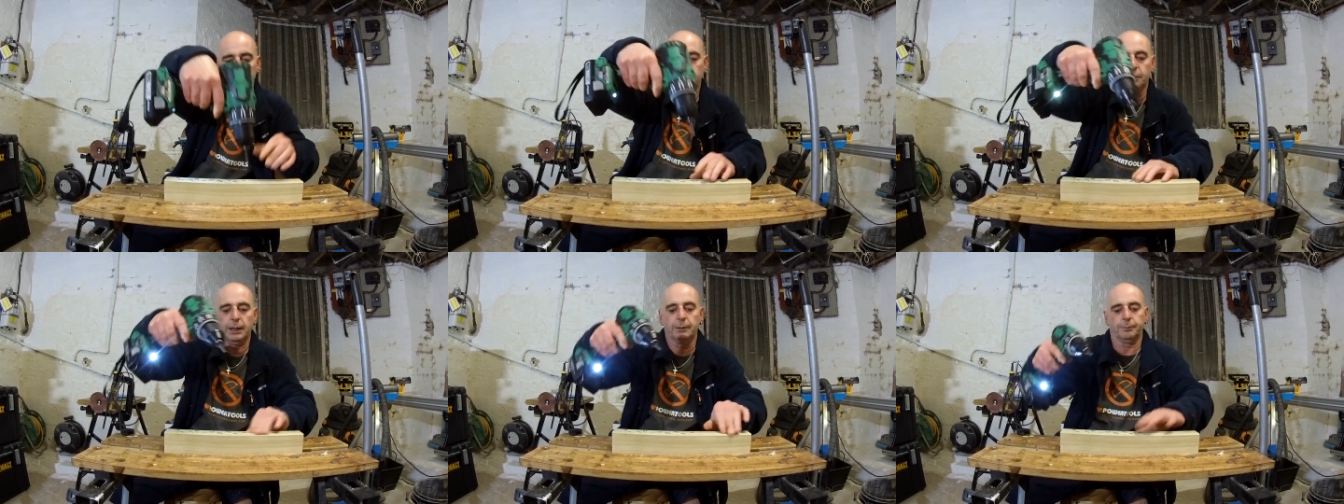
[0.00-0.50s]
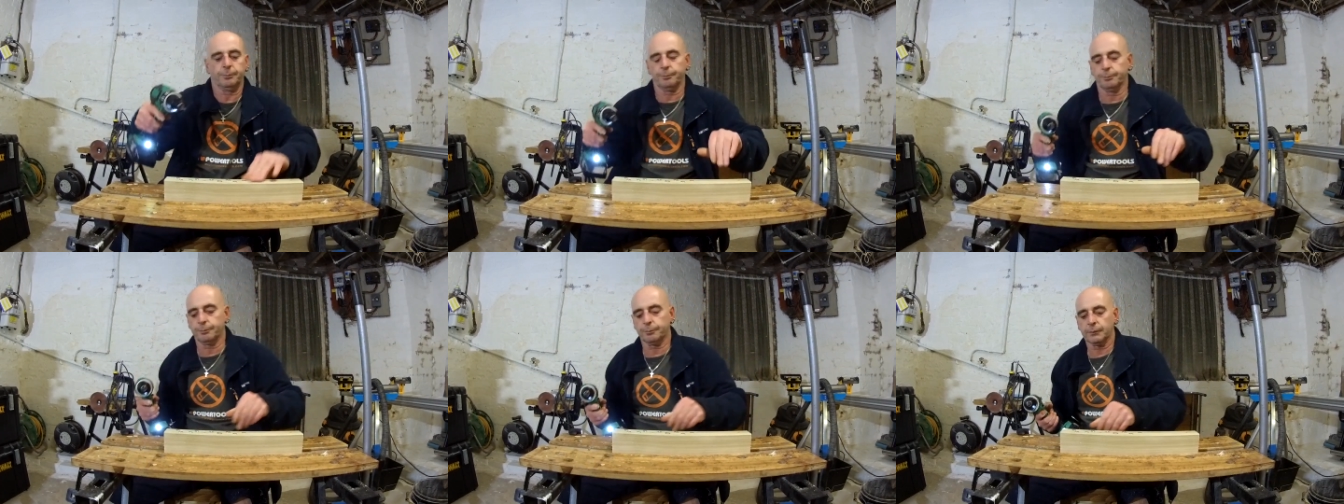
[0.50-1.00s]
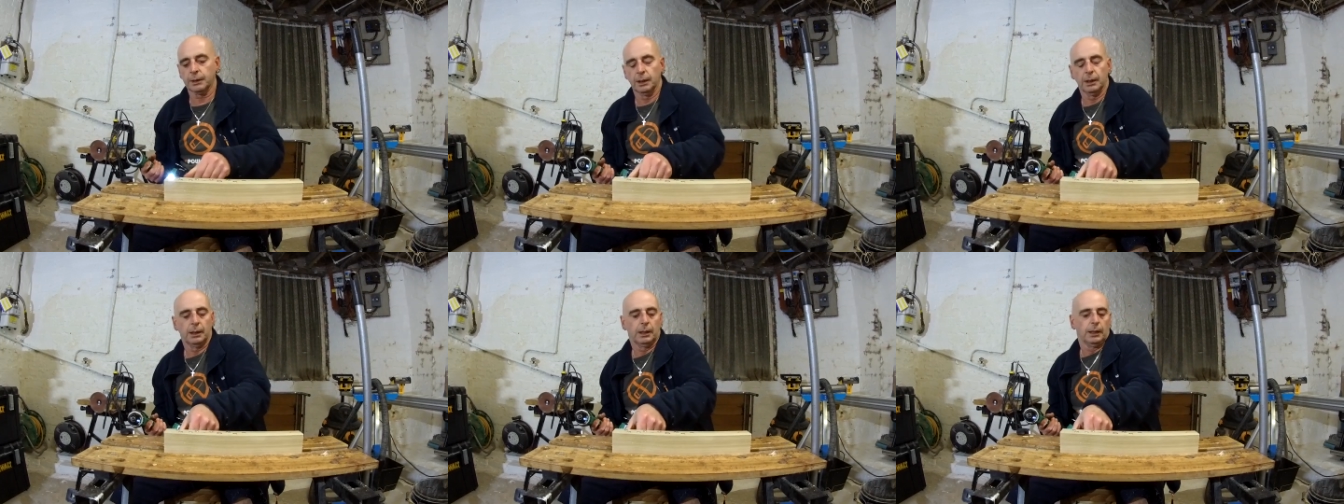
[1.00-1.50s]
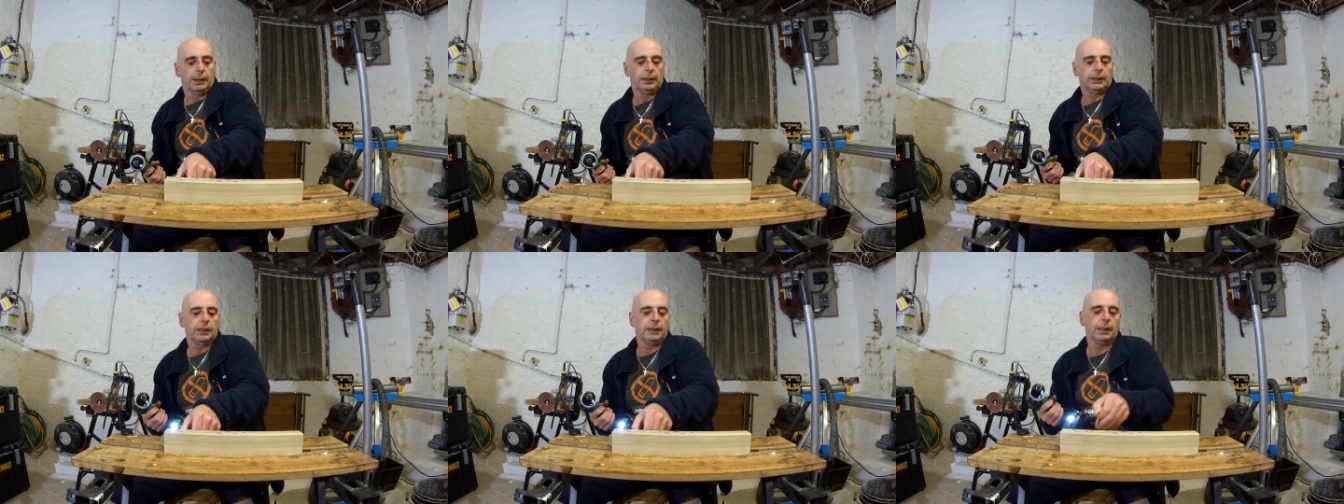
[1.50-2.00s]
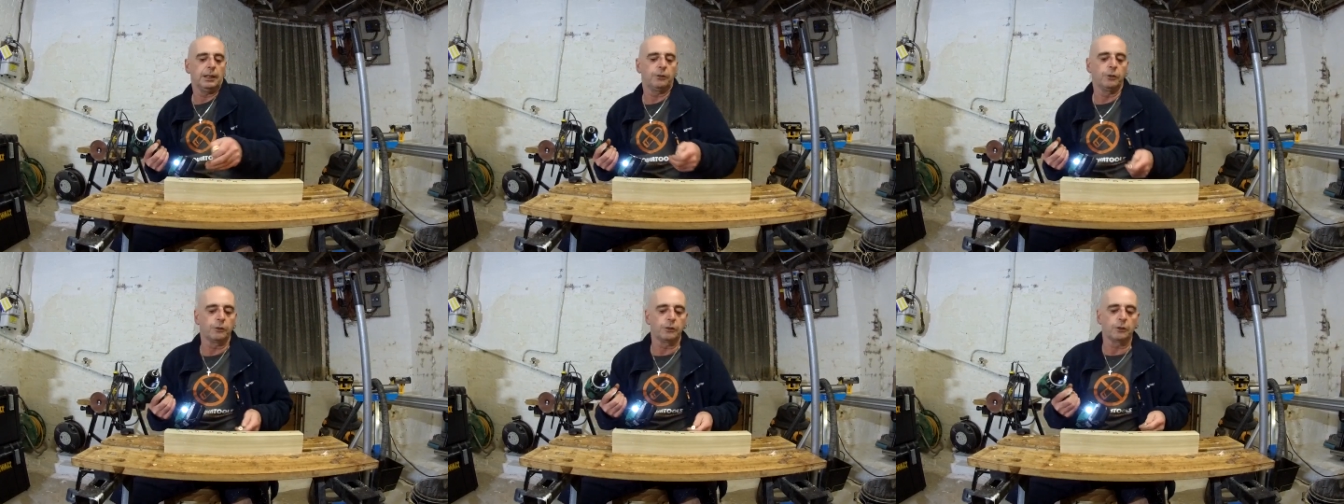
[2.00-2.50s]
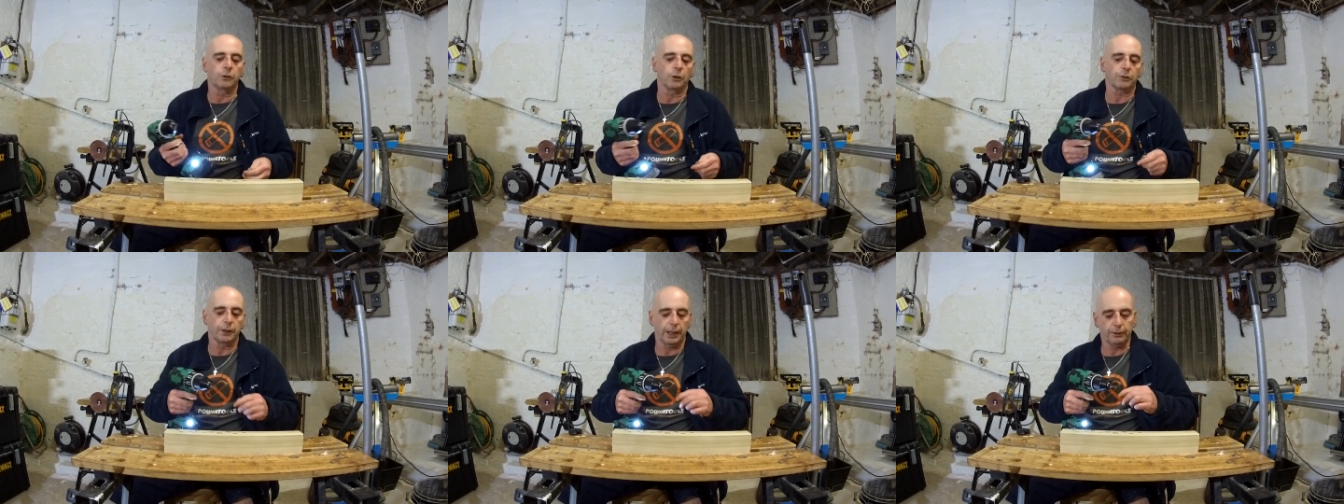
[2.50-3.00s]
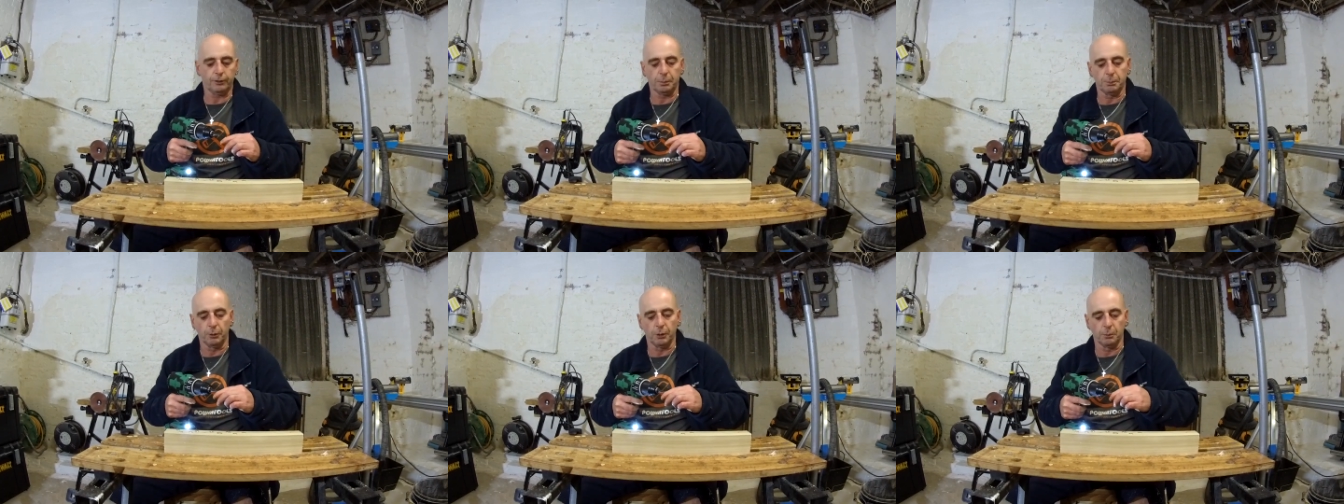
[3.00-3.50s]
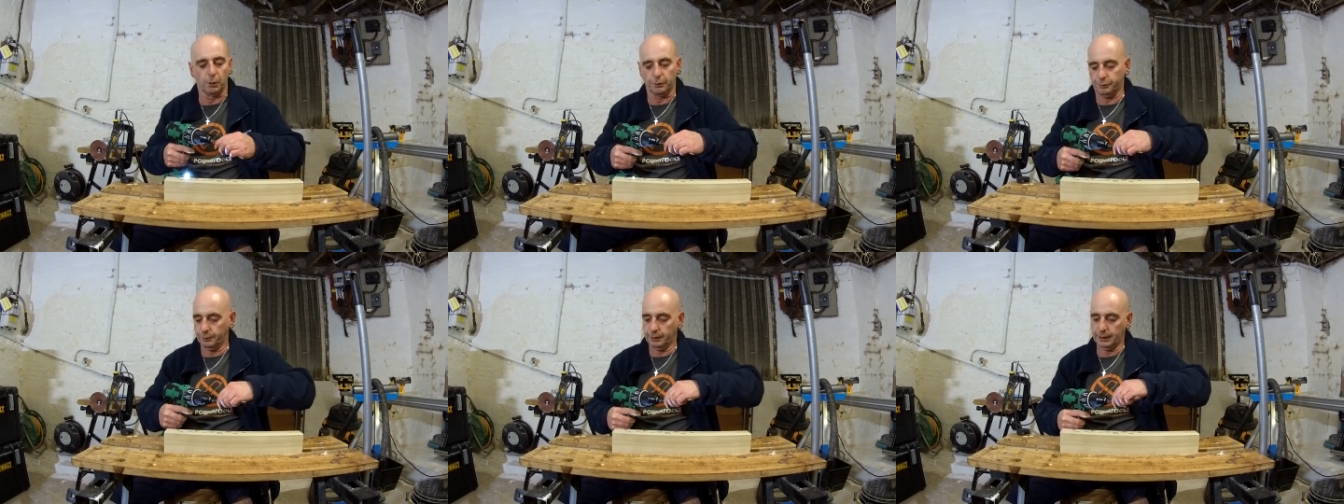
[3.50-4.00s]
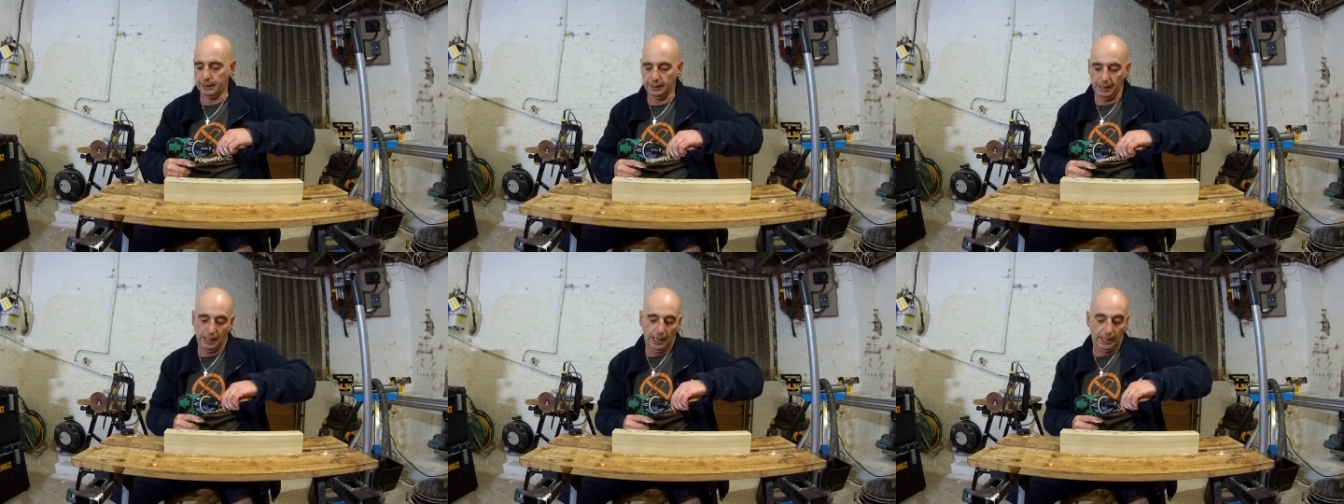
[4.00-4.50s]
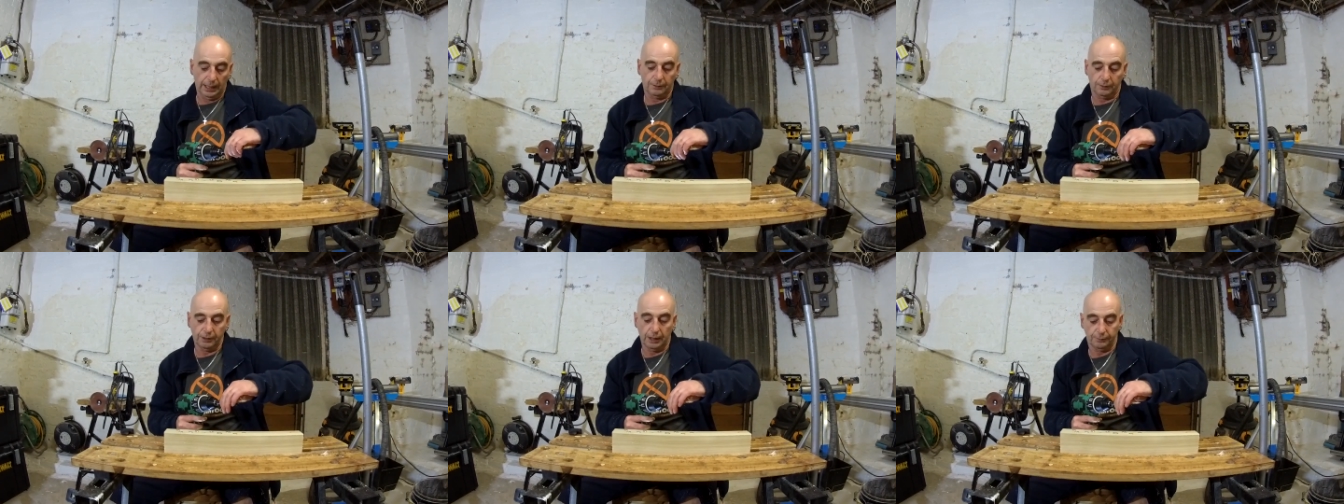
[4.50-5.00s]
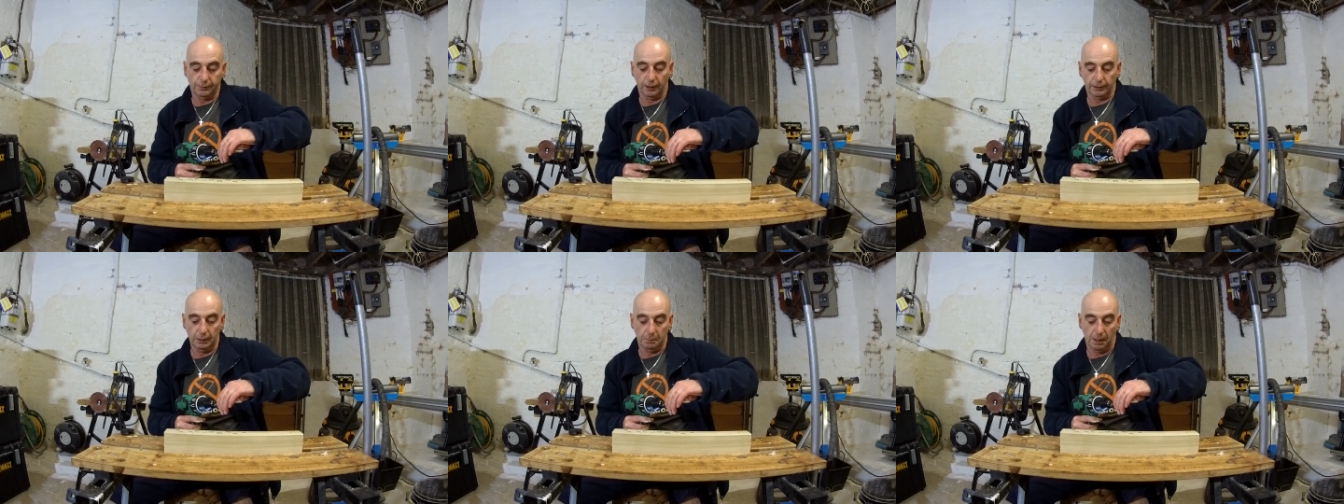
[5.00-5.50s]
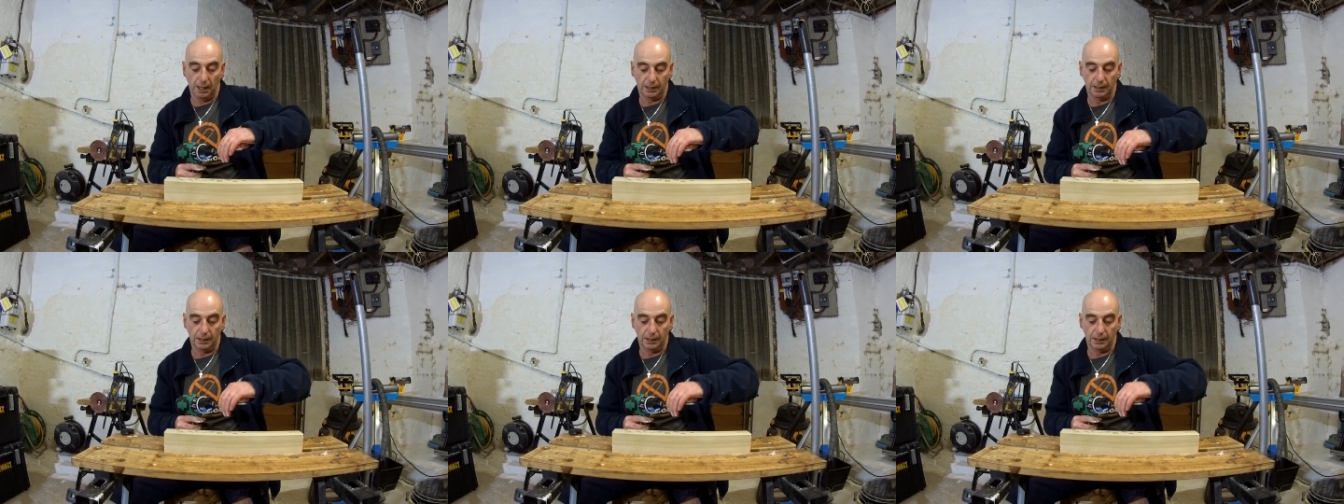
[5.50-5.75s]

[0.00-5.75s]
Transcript: And you can hear he's using the torque settings to put them off, and as I said, I've turned it back